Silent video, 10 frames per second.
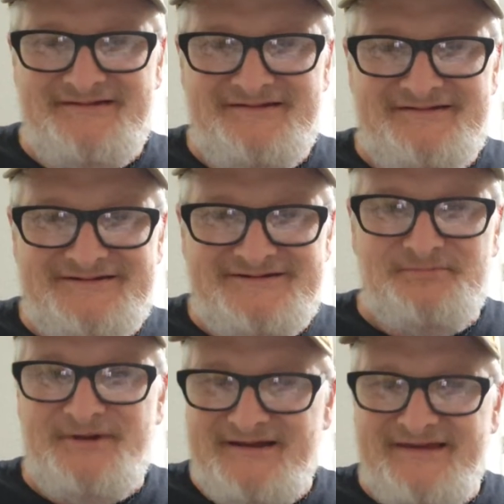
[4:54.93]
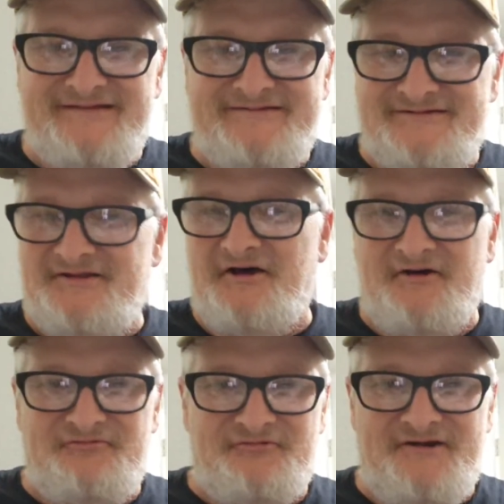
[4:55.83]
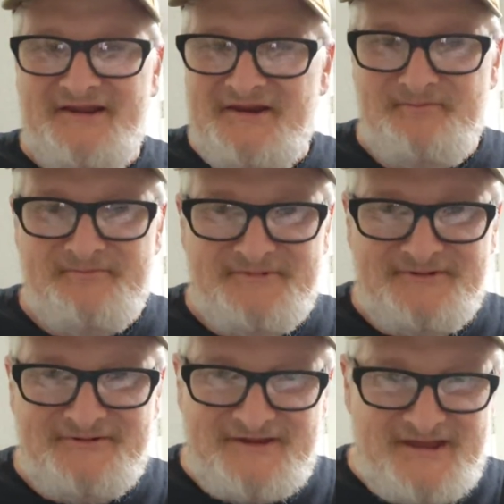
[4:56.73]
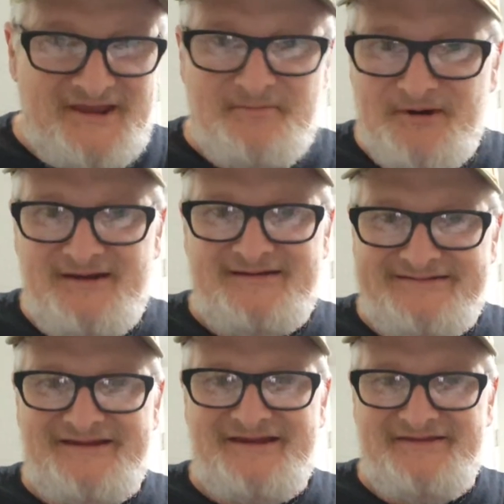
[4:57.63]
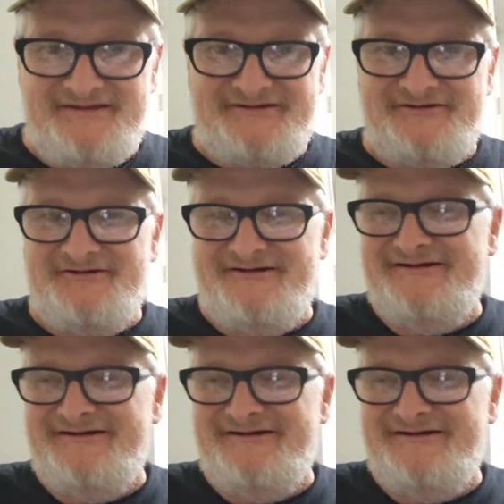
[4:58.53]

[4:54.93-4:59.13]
should be against the law for anybody to see this good.